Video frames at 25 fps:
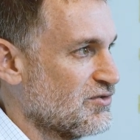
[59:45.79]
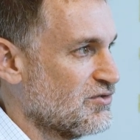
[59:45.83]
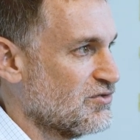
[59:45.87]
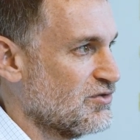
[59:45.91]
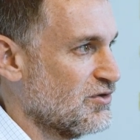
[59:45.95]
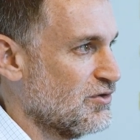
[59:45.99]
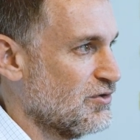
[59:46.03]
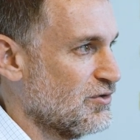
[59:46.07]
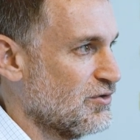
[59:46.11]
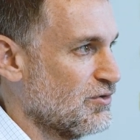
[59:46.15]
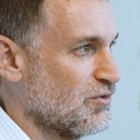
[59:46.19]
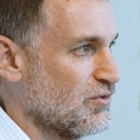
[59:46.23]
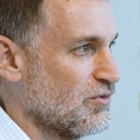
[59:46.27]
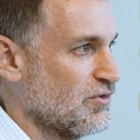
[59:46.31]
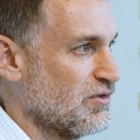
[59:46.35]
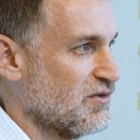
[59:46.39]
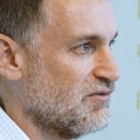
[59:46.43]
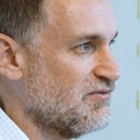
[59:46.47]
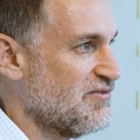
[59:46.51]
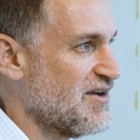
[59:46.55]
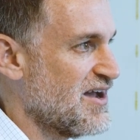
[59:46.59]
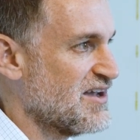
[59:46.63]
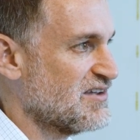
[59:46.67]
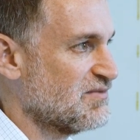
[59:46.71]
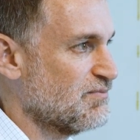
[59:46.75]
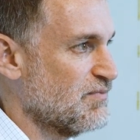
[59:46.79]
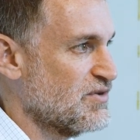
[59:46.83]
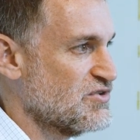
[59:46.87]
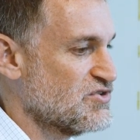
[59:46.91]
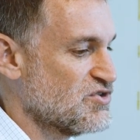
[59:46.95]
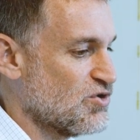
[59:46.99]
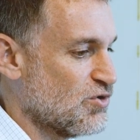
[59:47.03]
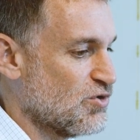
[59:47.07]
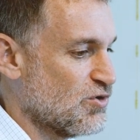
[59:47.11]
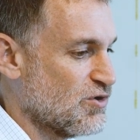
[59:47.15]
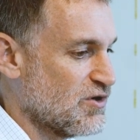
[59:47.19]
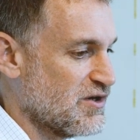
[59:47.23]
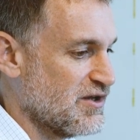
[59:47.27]
So the vast
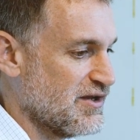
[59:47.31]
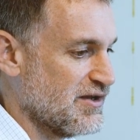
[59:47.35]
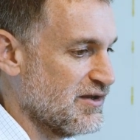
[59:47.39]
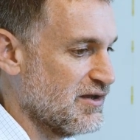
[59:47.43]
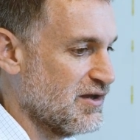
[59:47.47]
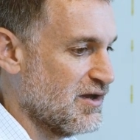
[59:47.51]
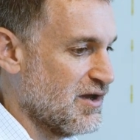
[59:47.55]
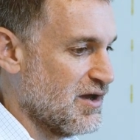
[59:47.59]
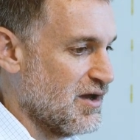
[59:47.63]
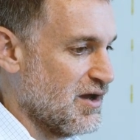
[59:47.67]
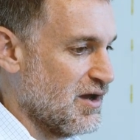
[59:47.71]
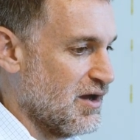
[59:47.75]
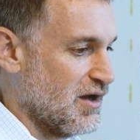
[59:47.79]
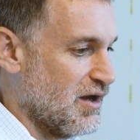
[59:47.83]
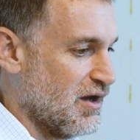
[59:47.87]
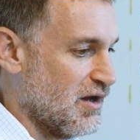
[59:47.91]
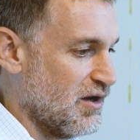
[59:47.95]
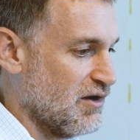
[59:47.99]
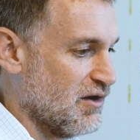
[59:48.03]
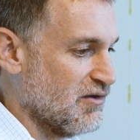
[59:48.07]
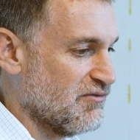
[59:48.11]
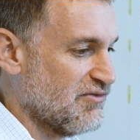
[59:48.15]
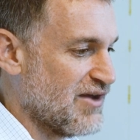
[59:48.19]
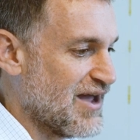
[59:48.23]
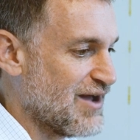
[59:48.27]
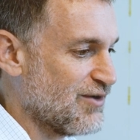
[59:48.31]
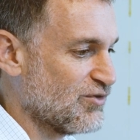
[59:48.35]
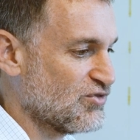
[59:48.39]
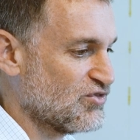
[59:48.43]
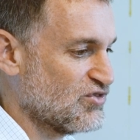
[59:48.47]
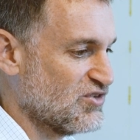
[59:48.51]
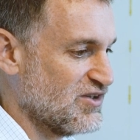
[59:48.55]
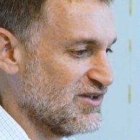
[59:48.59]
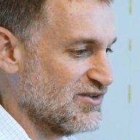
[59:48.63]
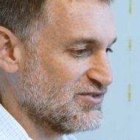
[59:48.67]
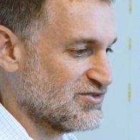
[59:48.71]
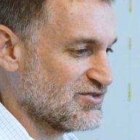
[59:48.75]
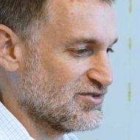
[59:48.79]
majority of House
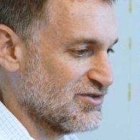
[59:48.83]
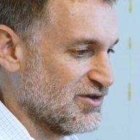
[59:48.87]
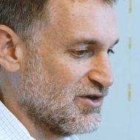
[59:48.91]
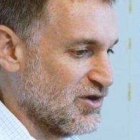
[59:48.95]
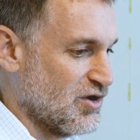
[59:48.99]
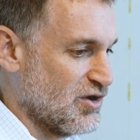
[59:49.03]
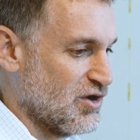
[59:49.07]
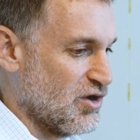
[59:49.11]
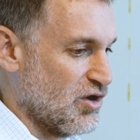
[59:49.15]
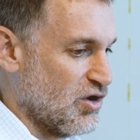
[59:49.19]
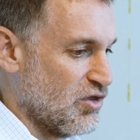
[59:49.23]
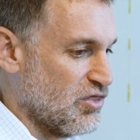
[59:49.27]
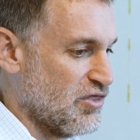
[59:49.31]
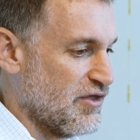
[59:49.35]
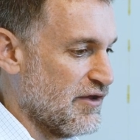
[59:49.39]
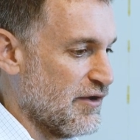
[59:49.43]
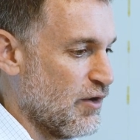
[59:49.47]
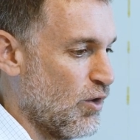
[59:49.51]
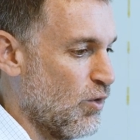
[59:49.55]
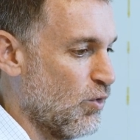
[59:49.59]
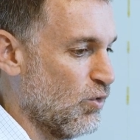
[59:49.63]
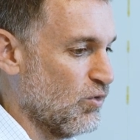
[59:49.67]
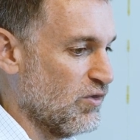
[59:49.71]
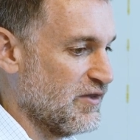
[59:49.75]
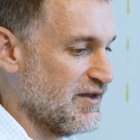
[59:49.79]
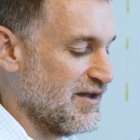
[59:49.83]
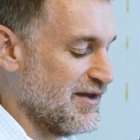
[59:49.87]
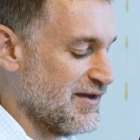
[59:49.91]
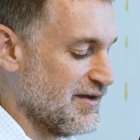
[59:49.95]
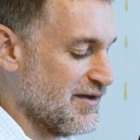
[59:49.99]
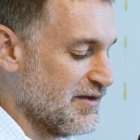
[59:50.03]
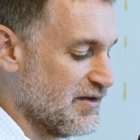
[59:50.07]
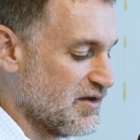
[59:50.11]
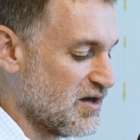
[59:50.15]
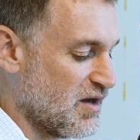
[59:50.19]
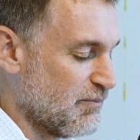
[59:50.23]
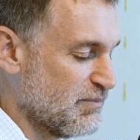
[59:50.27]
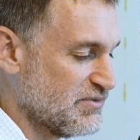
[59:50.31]
seats, the only
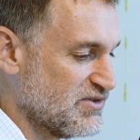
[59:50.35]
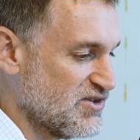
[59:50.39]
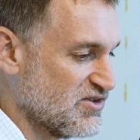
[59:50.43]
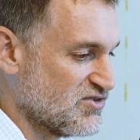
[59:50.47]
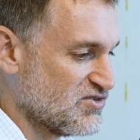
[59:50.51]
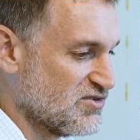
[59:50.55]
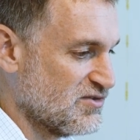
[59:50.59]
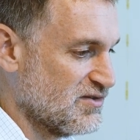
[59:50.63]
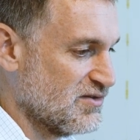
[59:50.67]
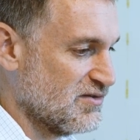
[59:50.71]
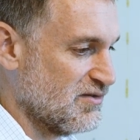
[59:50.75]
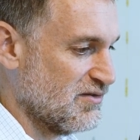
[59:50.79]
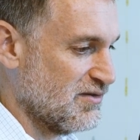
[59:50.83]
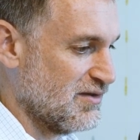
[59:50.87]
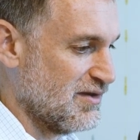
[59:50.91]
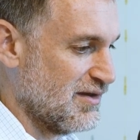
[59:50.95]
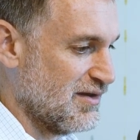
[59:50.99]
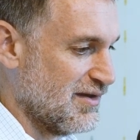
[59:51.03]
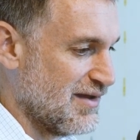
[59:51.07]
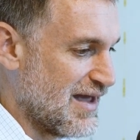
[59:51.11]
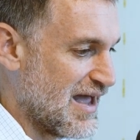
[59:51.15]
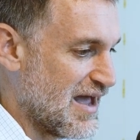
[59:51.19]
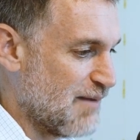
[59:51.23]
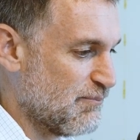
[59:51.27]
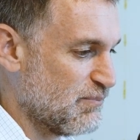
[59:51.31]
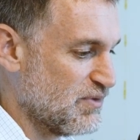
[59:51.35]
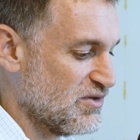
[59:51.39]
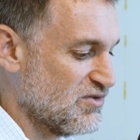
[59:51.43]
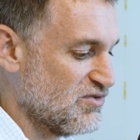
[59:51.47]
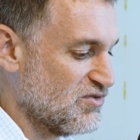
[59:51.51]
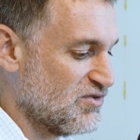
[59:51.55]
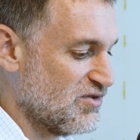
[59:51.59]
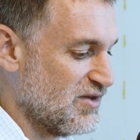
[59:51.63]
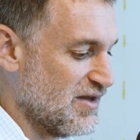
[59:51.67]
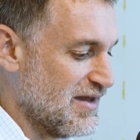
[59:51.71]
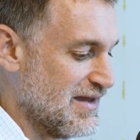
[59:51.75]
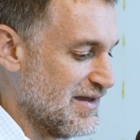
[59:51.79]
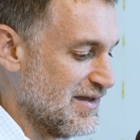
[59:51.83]
competition
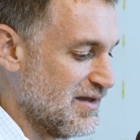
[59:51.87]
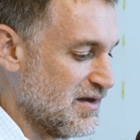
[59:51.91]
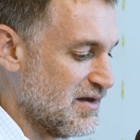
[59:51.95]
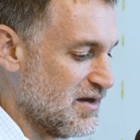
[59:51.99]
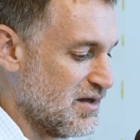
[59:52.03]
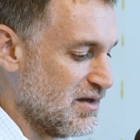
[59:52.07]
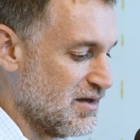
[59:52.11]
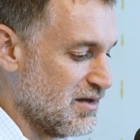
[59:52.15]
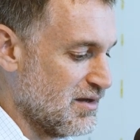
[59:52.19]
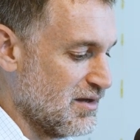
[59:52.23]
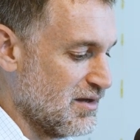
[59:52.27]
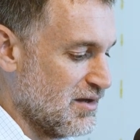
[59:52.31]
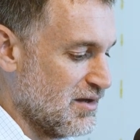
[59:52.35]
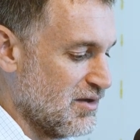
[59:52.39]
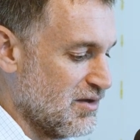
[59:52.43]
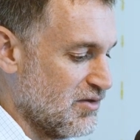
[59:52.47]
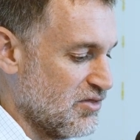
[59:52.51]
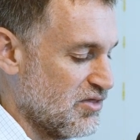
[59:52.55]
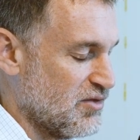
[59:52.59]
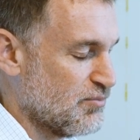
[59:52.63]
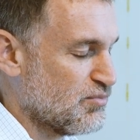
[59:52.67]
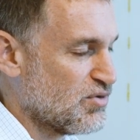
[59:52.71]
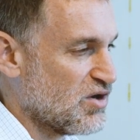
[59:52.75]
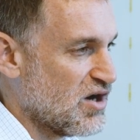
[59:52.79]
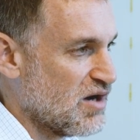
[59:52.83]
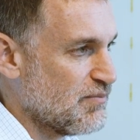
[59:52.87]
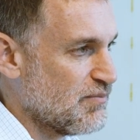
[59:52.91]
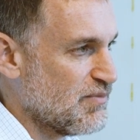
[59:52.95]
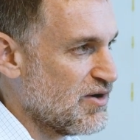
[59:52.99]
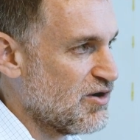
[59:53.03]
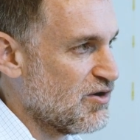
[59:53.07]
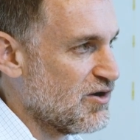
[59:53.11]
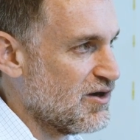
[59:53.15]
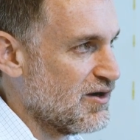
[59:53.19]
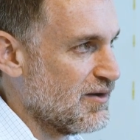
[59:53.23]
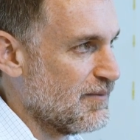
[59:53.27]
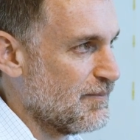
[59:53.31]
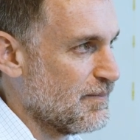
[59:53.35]
happens in the
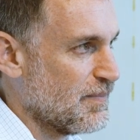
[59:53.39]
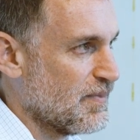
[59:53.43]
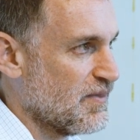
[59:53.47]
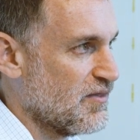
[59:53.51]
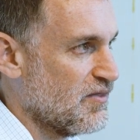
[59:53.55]
primary.